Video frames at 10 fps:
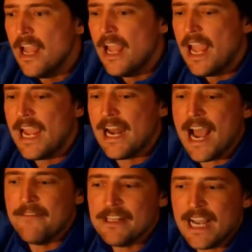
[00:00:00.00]
And I
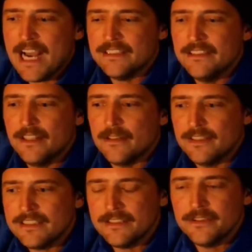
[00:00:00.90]
haven't gotten to
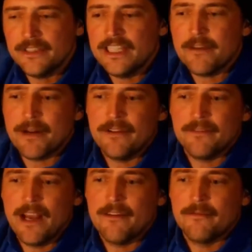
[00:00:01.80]
listen to it yet, but
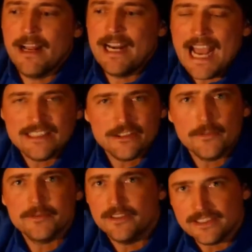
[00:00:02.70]
I've read
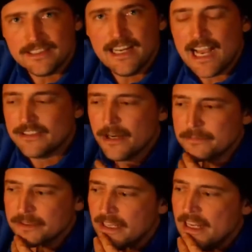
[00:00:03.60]
excerpts and listened to
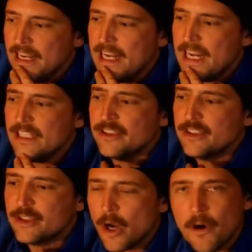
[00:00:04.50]
excerpts. It's
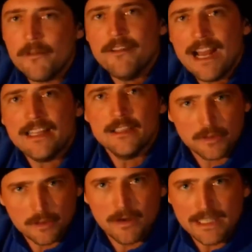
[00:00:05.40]
so
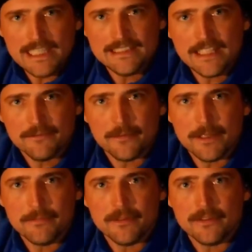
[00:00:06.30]
valuable what he did for
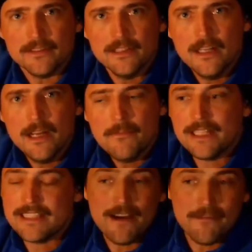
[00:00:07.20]
people.
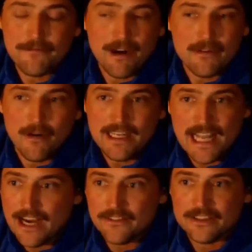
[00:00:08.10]
Because I have a friend right
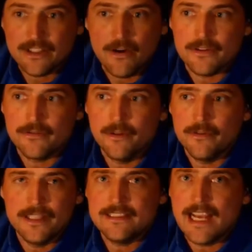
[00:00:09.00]
now that's going through
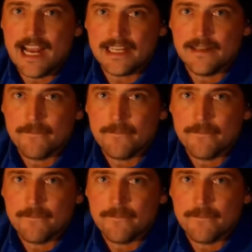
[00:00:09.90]
an attack.